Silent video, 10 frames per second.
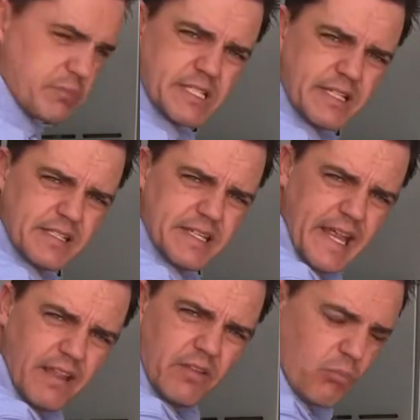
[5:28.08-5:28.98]
sits
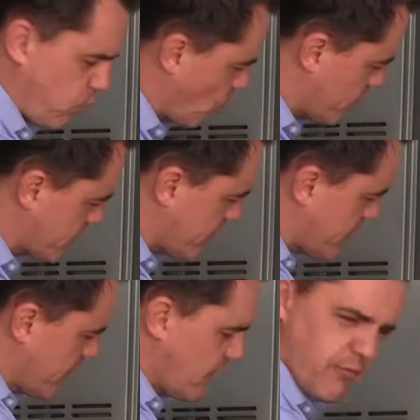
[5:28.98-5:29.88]
in the
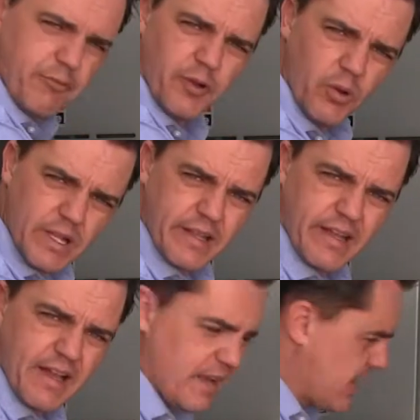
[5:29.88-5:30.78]
water fluid
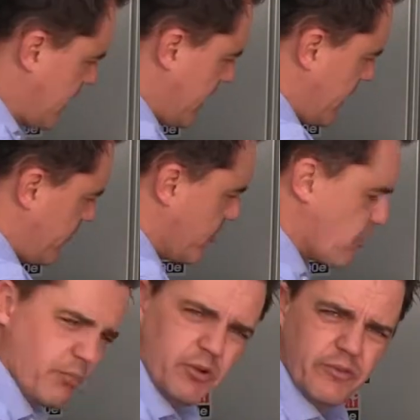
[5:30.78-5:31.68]
line. If you
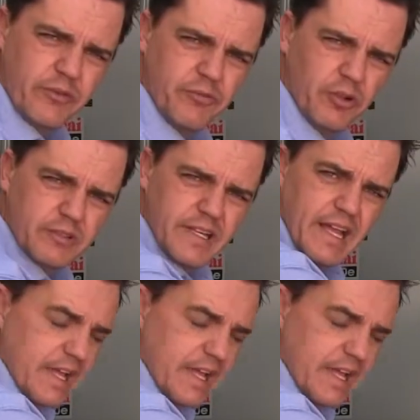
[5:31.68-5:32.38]
remove the filter,